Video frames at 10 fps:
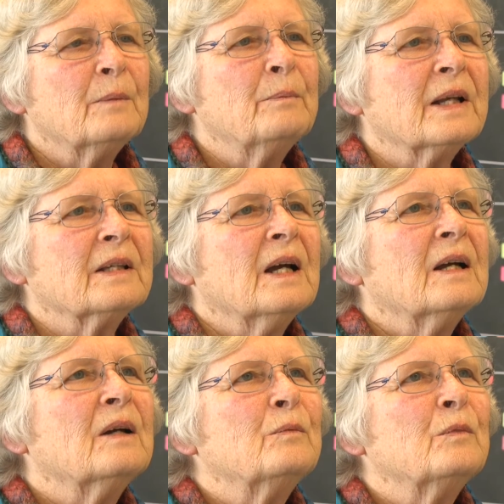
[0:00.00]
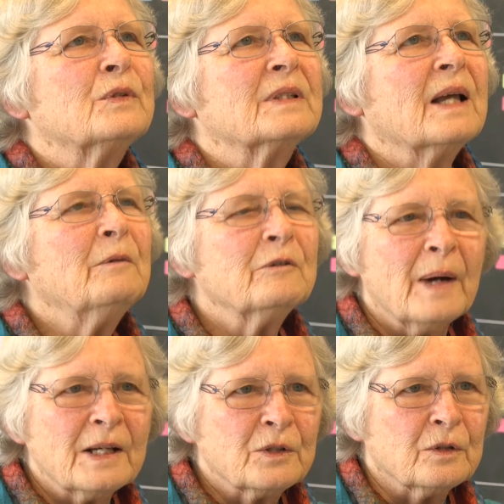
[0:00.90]
But some of
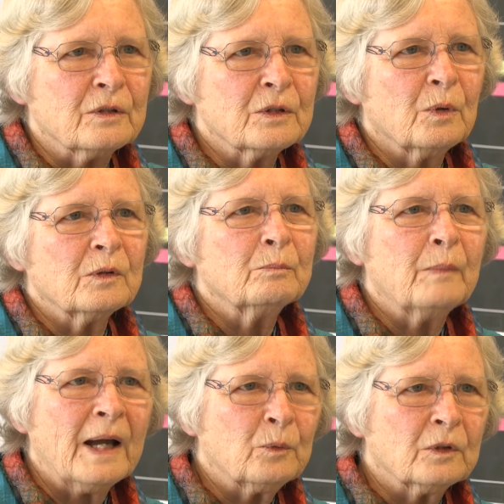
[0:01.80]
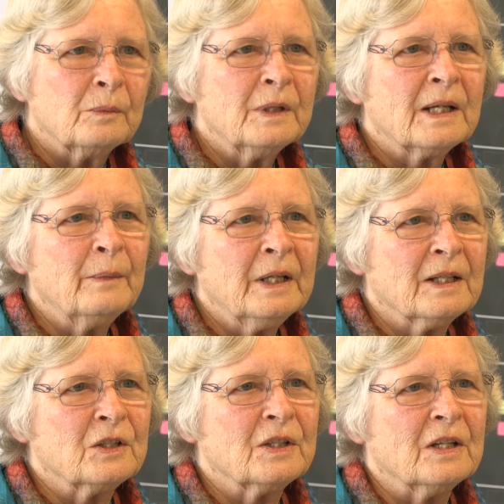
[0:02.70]
my students might want to become
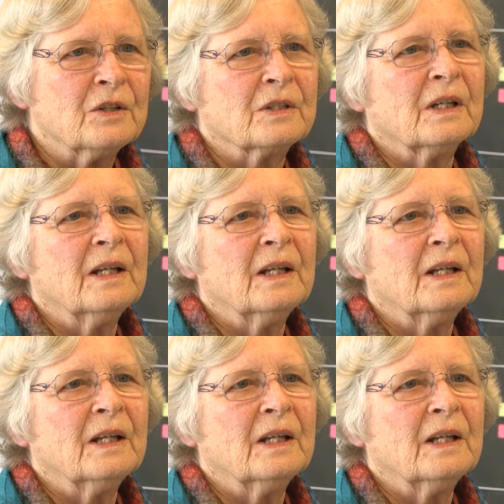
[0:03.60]
English teachers,